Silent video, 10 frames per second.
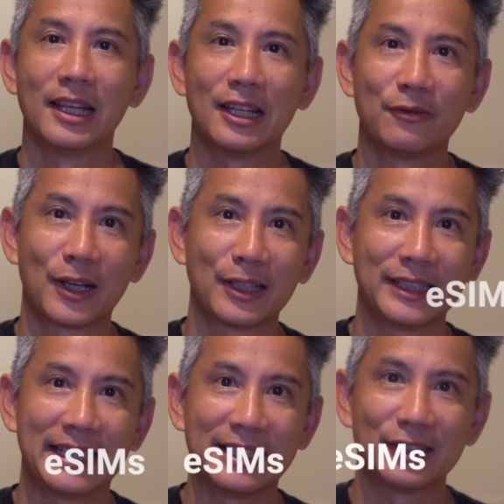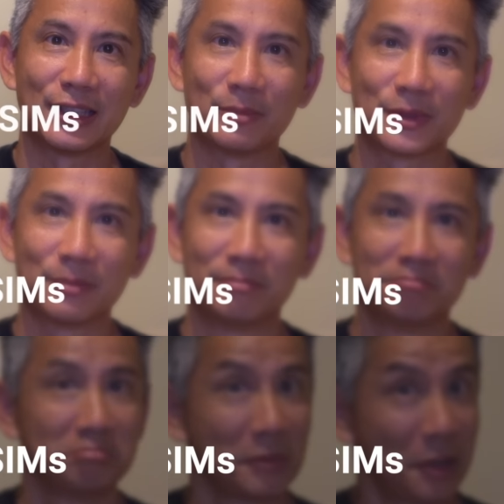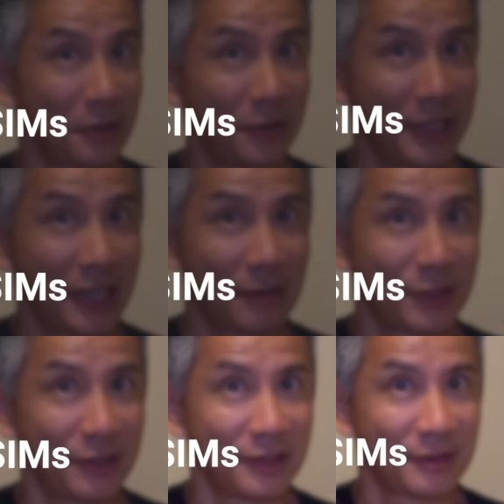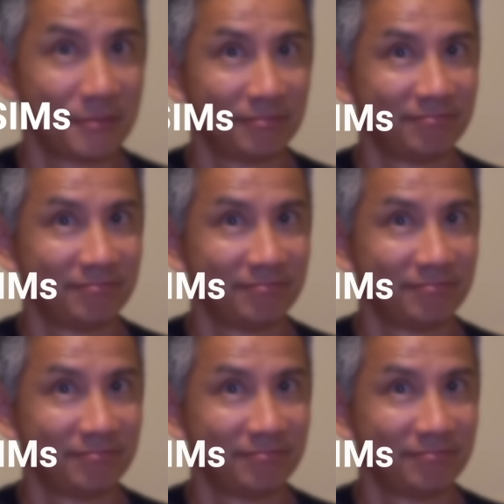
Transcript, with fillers: And finally, eSIMs. Are there any options?